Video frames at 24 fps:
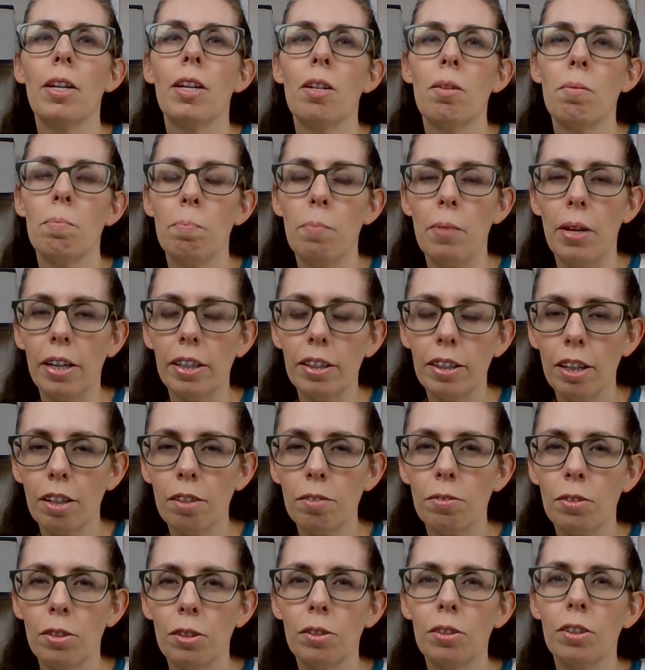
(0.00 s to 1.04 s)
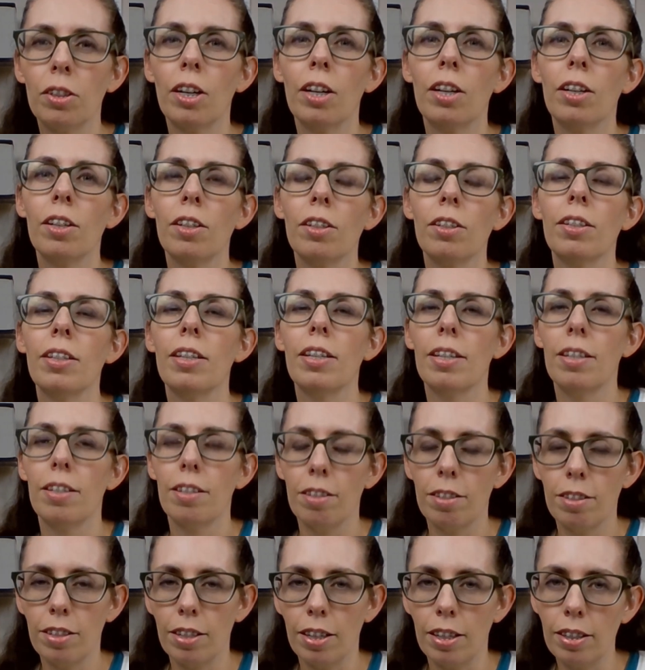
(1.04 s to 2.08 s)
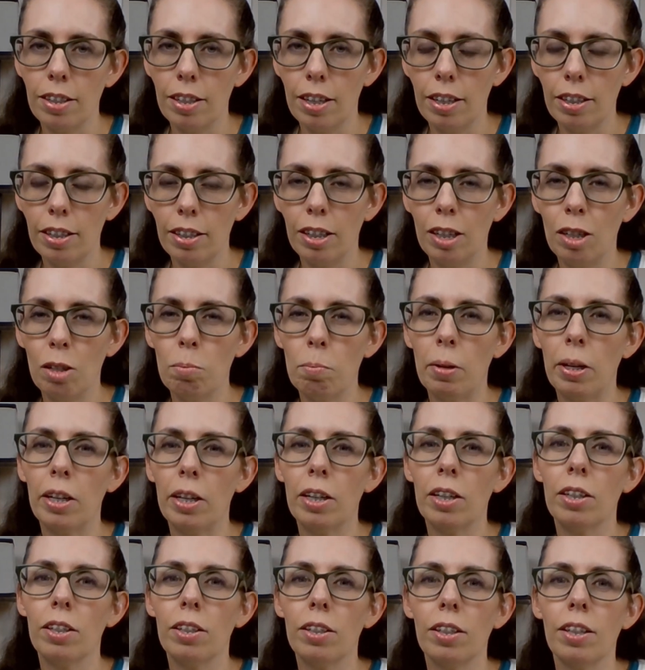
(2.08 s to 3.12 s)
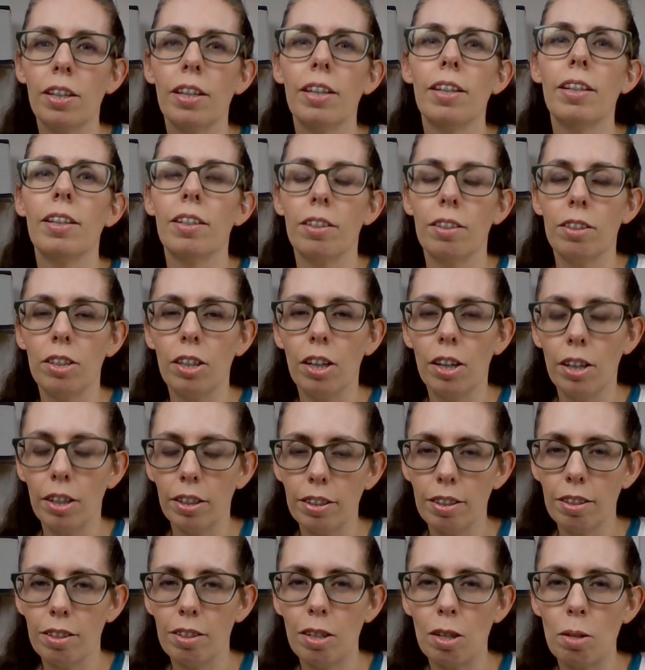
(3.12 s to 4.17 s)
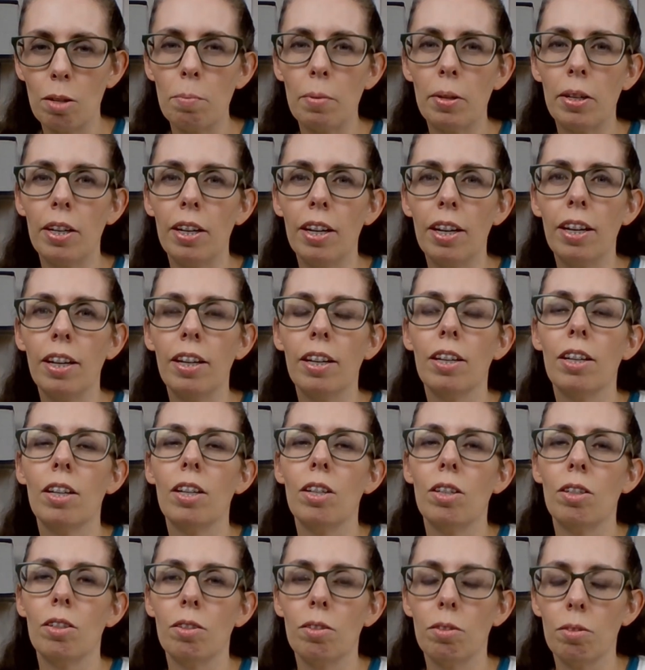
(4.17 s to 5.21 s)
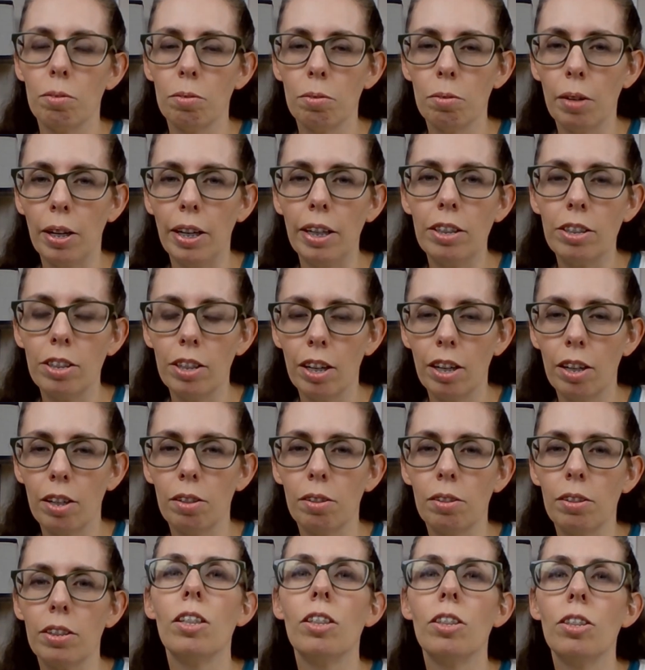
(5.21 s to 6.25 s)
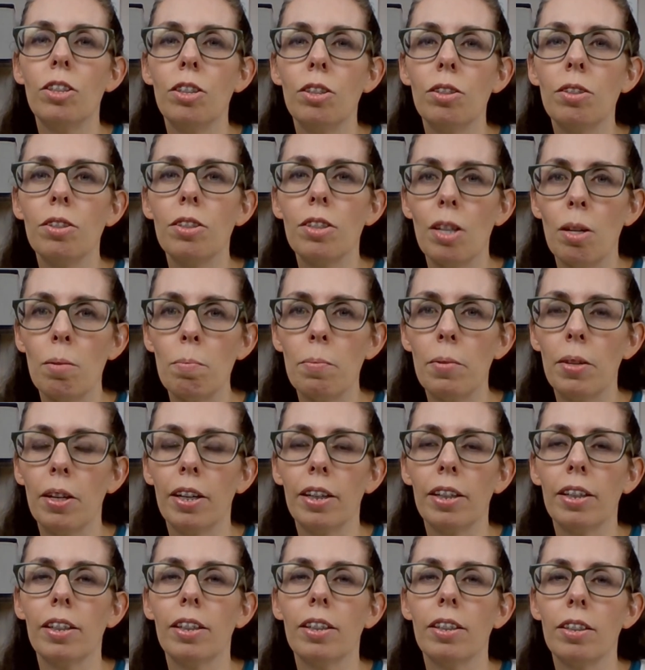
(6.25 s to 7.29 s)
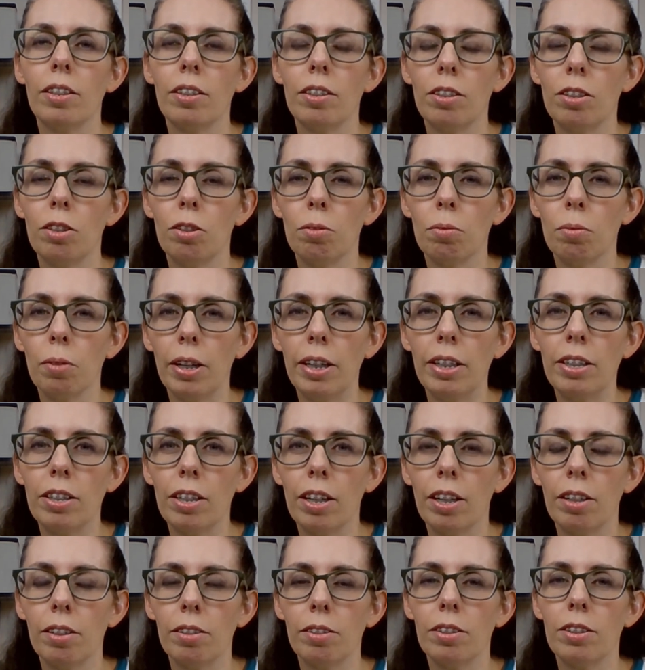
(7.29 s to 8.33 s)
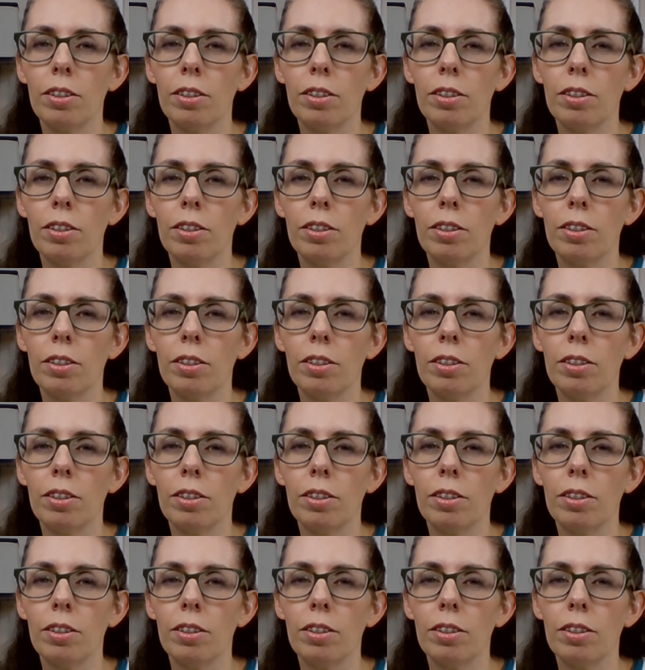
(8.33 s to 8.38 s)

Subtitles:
Make that phone call, send that email, talk to somebody, reach out, do something to reach out to